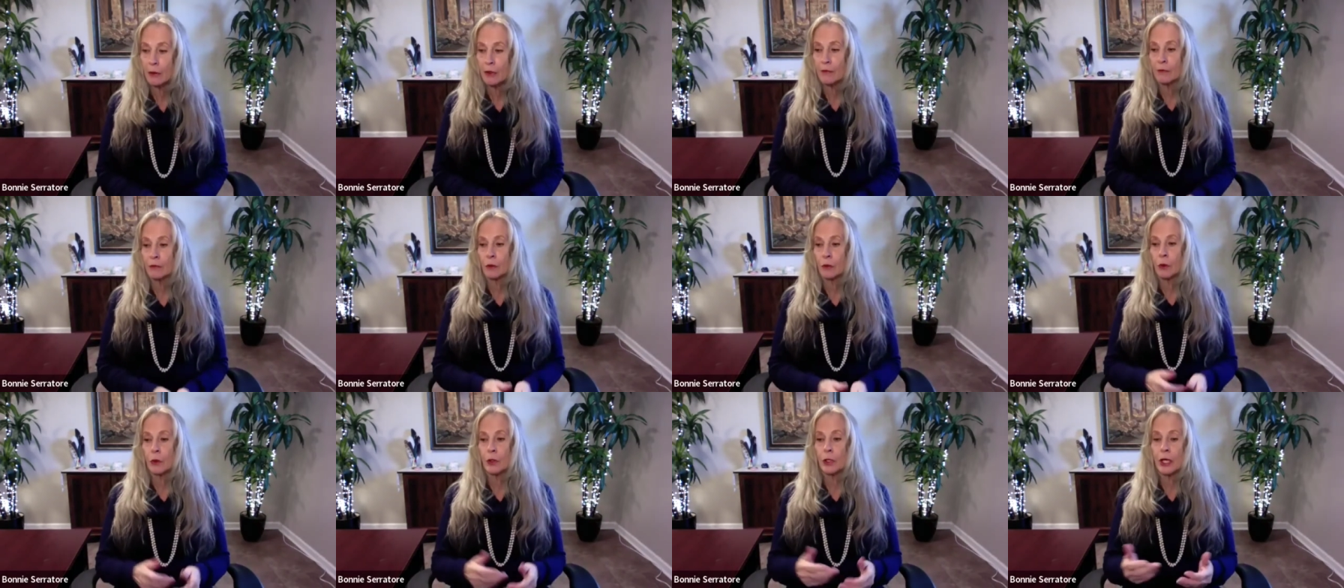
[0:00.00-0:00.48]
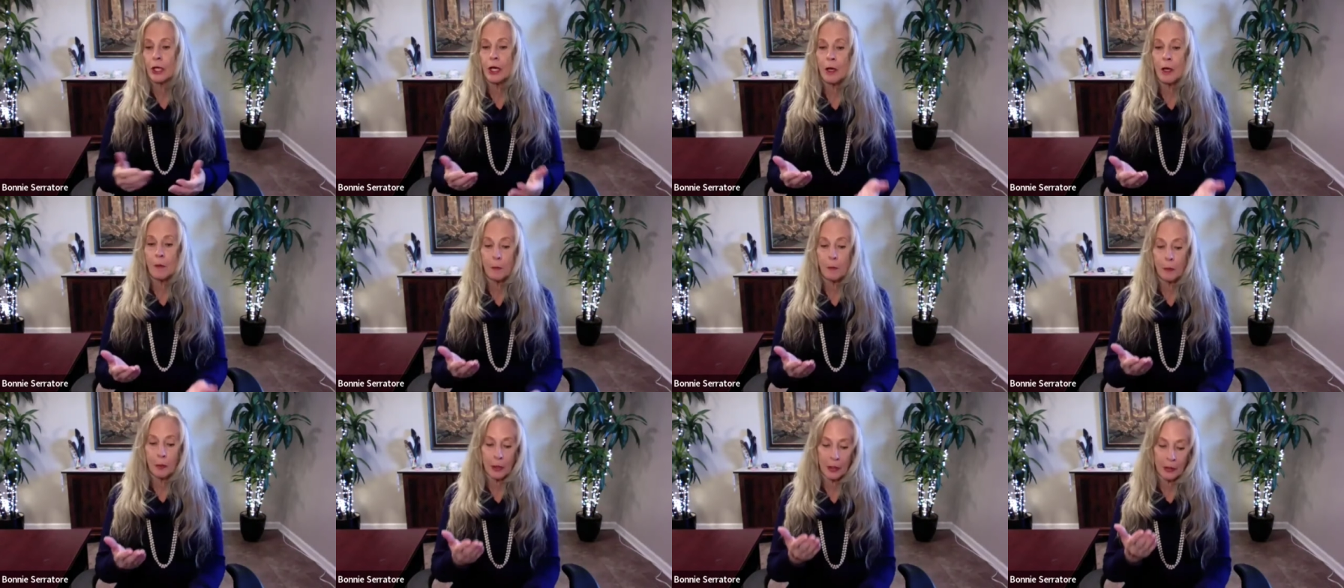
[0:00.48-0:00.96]
we've grown
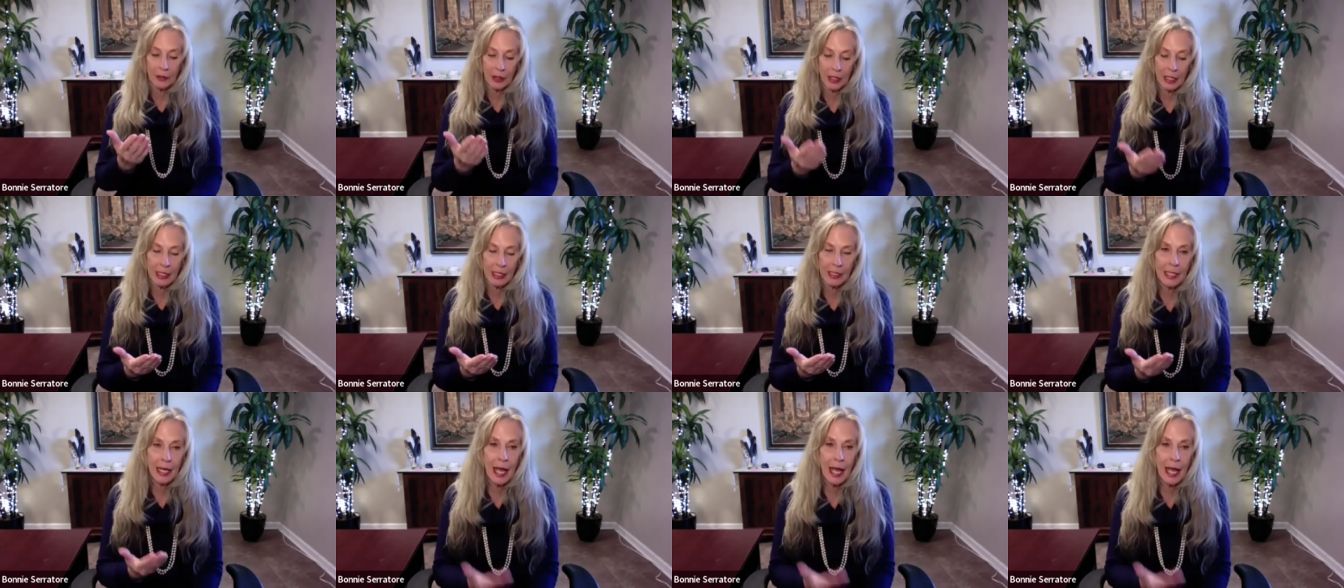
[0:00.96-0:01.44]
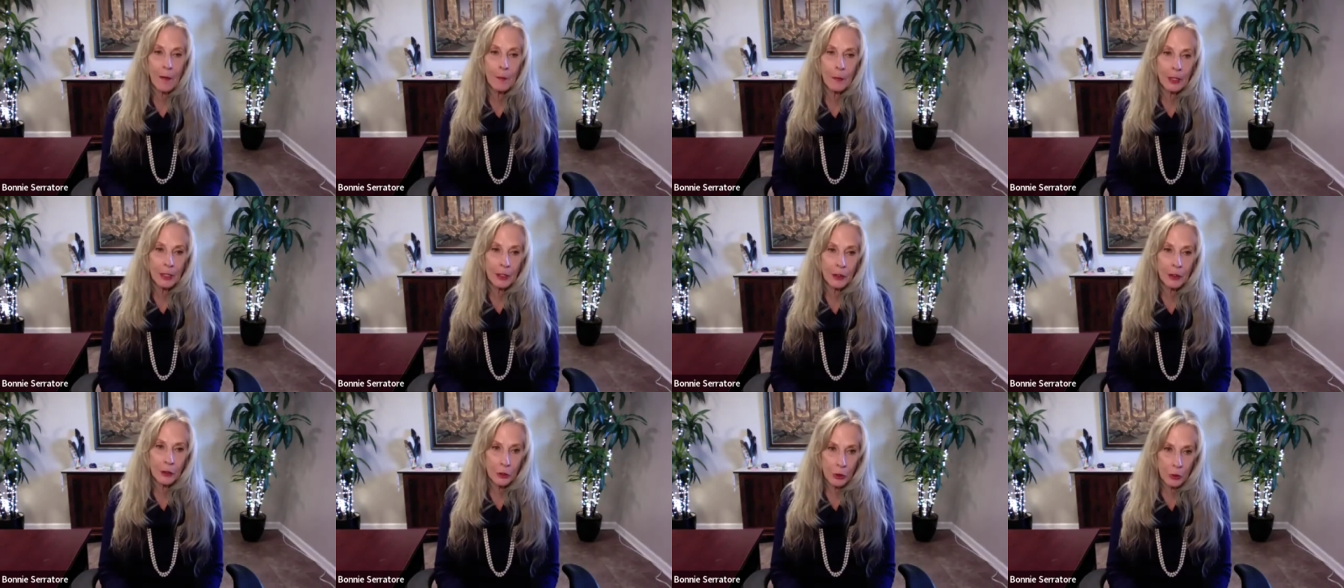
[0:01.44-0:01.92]
up with things
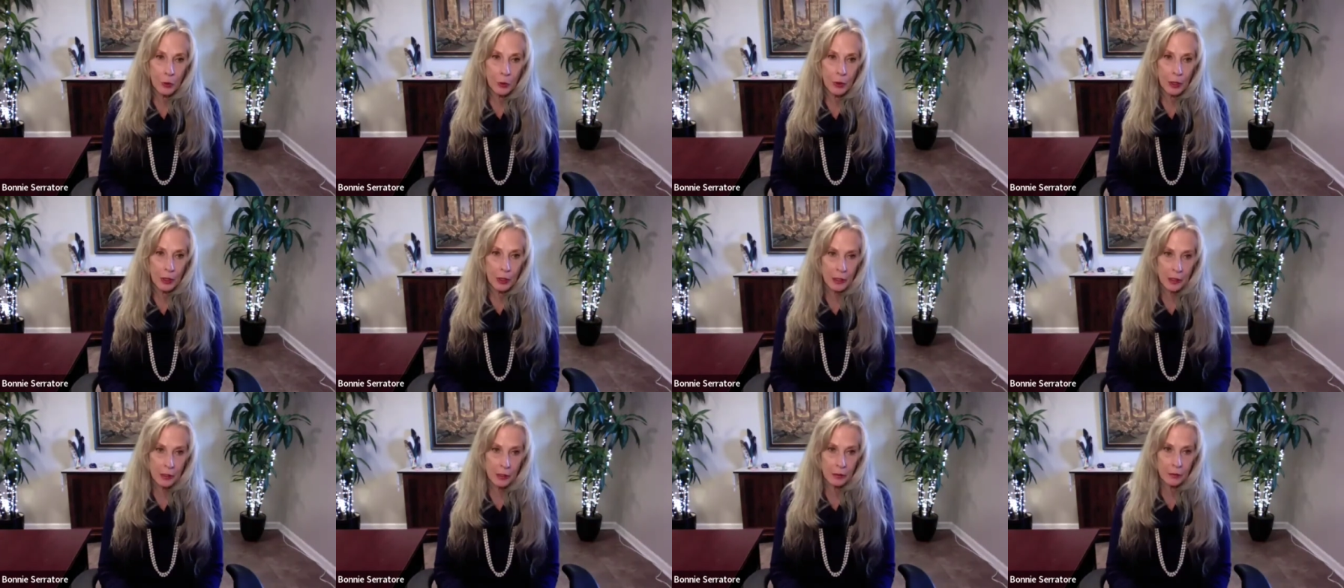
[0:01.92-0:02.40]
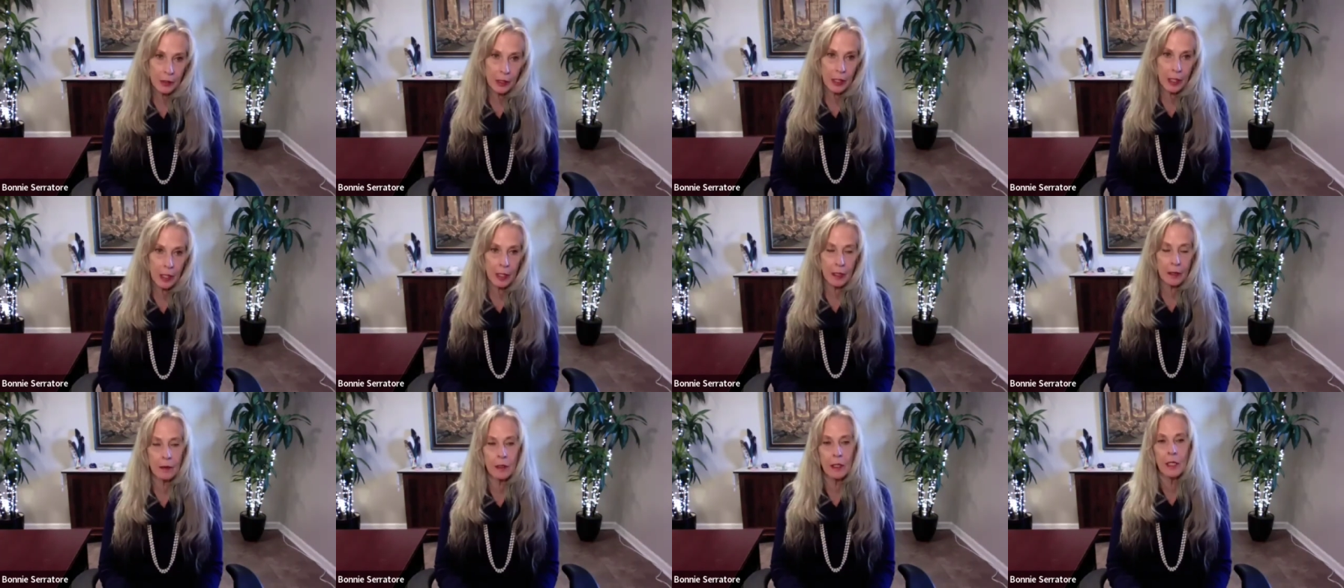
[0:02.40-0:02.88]
happening to us,
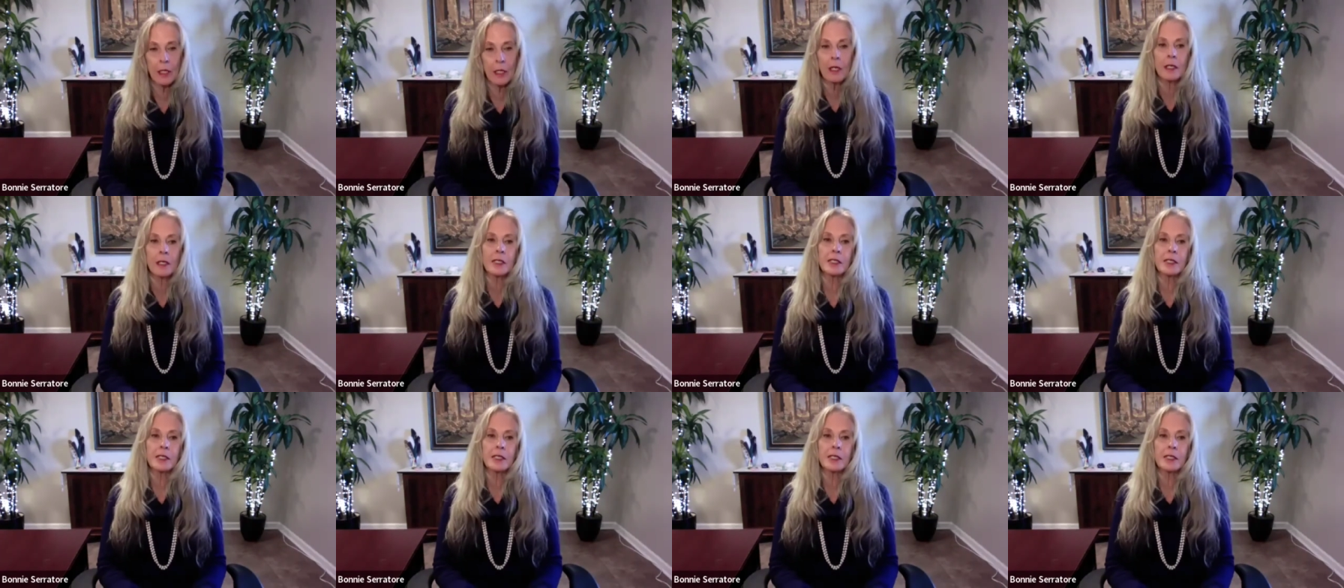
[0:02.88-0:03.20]
okay?